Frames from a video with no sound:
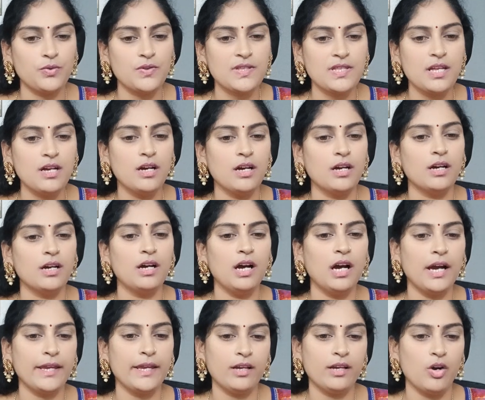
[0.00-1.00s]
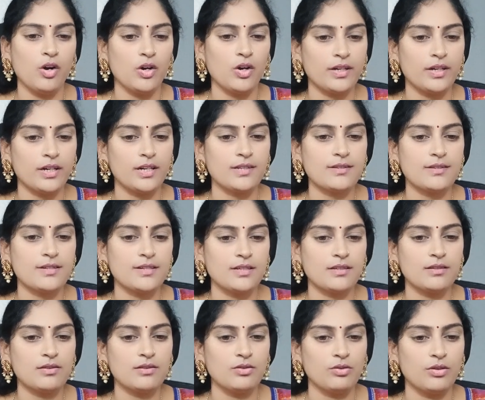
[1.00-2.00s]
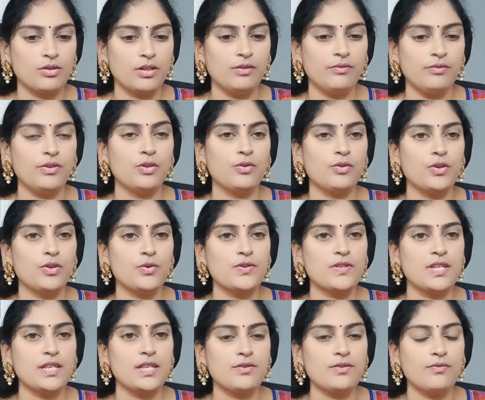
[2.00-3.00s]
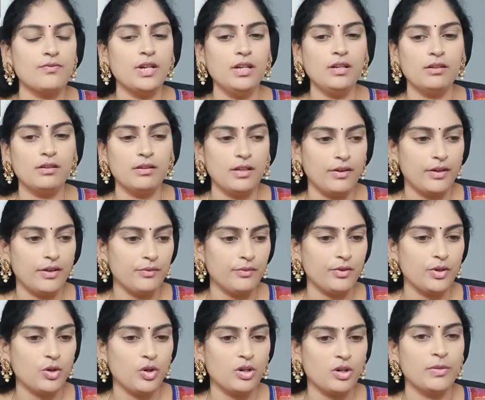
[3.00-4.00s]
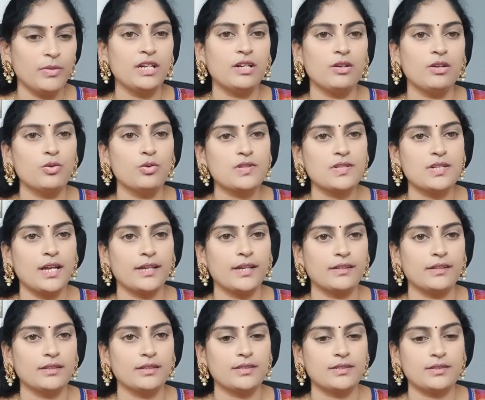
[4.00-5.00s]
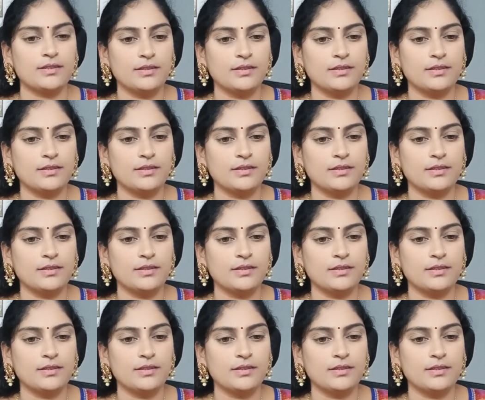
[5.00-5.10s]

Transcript: the high contrast. So if you use this one, the environment looks like this.